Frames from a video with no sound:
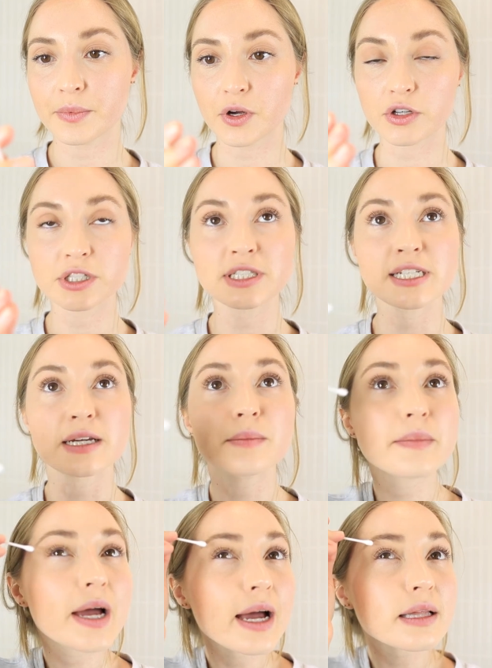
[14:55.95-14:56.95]
cotton tip
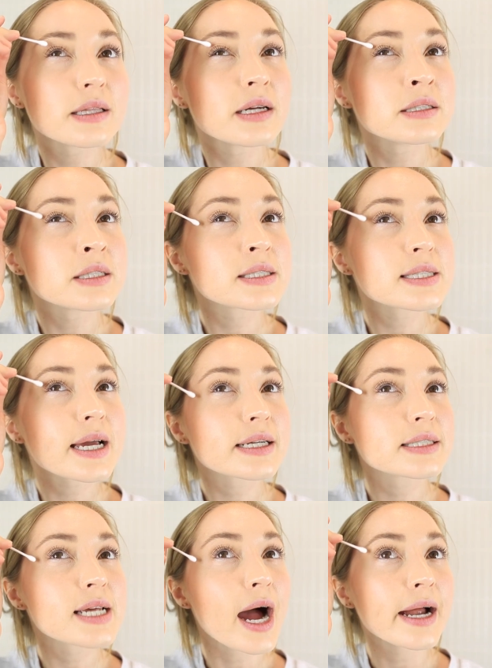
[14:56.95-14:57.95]
and then just
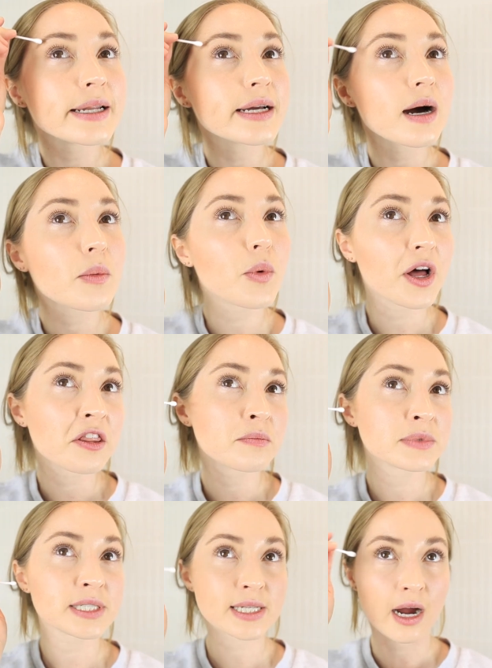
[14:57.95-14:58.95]
like tidy up where the
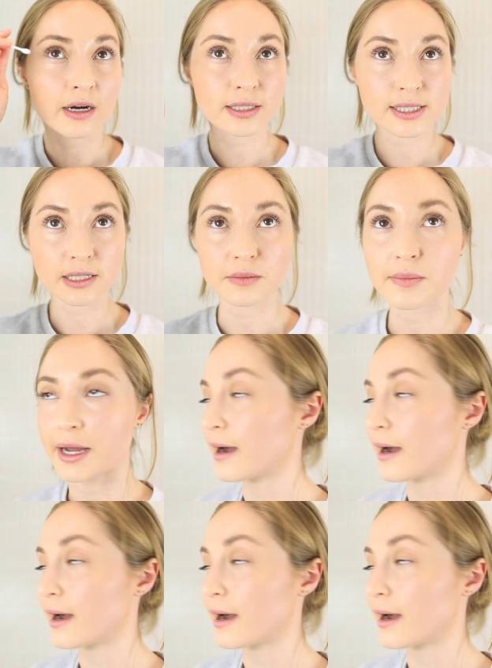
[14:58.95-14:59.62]
mascara's hit my